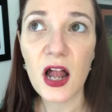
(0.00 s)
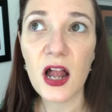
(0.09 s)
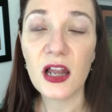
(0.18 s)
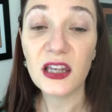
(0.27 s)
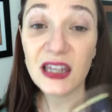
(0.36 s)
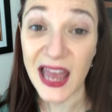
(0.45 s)

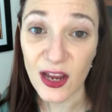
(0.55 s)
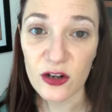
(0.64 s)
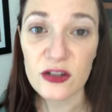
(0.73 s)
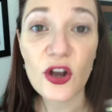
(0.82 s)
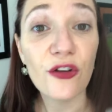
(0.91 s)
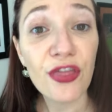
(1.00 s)
layers
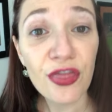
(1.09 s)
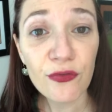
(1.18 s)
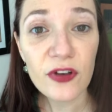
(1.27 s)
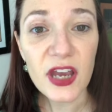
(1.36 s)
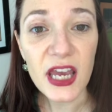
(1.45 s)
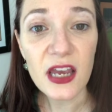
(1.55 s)
are
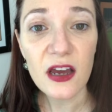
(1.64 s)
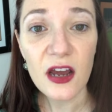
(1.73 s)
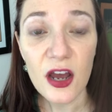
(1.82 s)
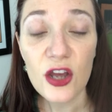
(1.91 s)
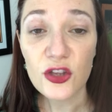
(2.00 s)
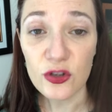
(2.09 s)
3,
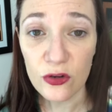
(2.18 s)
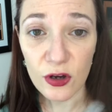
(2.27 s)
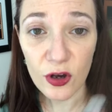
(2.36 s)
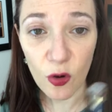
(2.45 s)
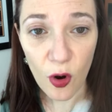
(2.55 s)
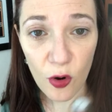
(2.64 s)
you could
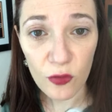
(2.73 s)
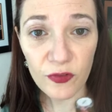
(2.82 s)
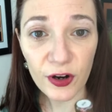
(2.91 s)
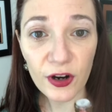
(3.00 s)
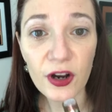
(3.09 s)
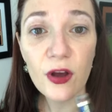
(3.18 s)
go
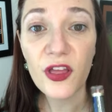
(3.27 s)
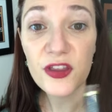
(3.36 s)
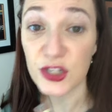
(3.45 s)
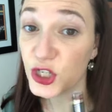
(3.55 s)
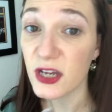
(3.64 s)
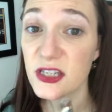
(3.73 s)
over
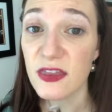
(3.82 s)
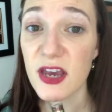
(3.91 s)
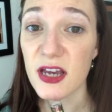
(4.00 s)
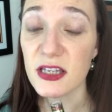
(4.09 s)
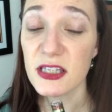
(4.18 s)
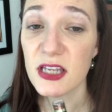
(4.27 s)
just
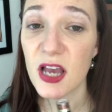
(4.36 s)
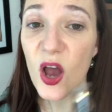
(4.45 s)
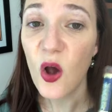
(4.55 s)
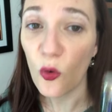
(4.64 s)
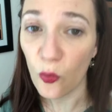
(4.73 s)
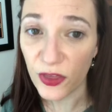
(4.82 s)
this
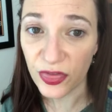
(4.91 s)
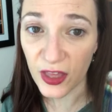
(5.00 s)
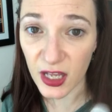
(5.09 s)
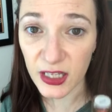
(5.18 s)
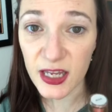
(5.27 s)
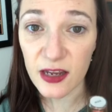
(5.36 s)
with the
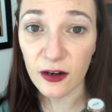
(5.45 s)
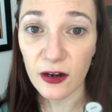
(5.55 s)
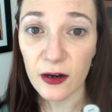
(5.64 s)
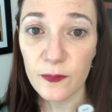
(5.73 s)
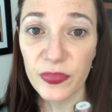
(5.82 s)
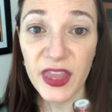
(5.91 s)
clear
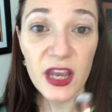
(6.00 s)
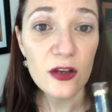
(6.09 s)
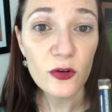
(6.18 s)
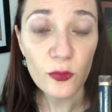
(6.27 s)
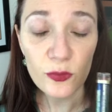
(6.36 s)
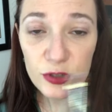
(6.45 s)

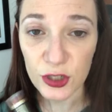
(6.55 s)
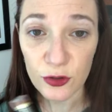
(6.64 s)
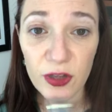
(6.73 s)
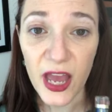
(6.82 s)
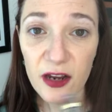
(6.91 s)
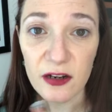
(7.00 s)
2
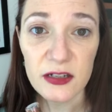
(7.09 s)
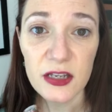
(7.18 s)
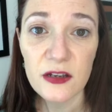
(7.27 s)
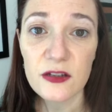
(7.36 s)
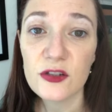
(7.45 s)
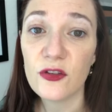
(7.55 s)
layers
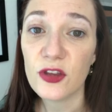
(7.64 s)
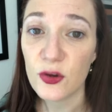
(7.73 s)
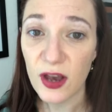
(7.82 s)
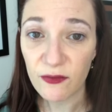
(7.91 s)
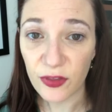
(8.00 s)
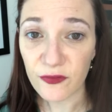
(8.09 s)
so that you
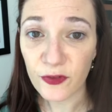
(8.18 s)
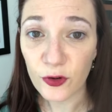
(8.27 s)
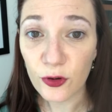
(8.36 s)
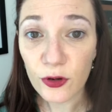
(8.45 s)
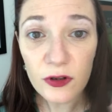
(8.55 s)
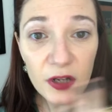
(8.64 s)
have the
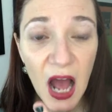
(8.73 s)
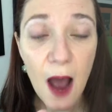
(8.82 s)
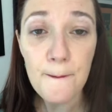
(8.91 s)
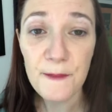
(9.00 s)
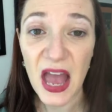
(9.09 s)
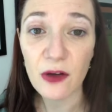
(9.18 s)
full
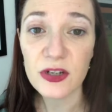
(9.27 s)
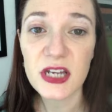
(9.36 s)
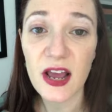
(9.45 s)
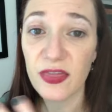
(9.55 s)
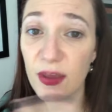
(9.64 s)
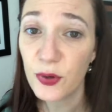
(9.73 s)
amount,
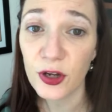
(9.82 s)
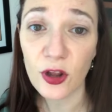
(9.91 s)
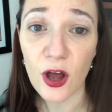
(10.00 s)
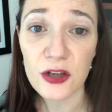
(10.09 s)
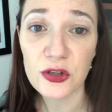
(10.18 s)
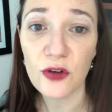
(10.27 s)
and then put a
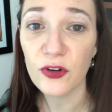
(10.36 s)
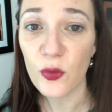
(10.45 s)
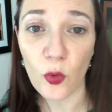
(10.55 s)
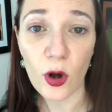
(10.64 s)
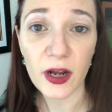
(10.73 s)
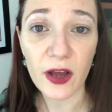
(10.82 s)
gloss over it and
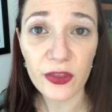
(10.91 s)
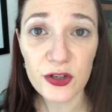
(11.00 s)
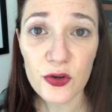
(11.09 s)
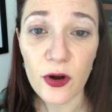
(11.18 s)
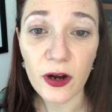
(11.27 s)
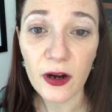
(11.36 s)
walk out the
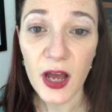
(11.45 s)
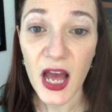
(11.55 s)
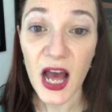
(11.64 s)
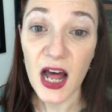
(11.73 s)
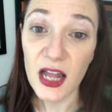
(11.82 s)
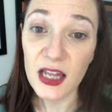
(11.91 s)
door.
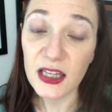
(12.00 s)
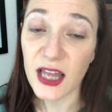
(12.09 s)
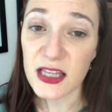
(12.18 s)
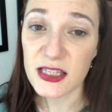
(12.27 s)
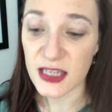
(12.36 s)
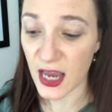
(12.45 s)

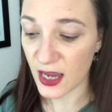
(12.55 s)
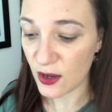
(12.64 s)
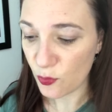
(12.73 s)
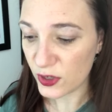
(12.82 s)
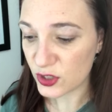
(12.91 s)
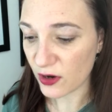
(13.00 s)
let's say
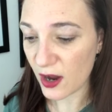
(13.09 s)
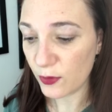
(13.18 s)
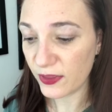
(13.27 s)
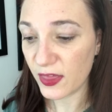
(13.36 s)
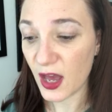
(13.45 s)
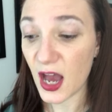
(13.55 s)
we try
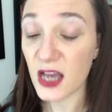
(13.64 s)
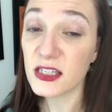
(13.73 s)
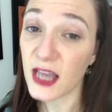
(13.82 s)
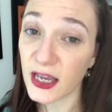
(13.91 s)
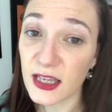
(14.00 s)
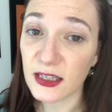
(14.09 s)
with a
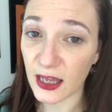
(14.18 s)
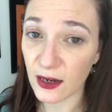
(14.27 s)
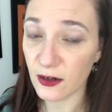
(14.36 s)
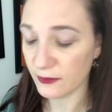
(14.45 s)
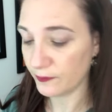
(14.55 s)
second layer.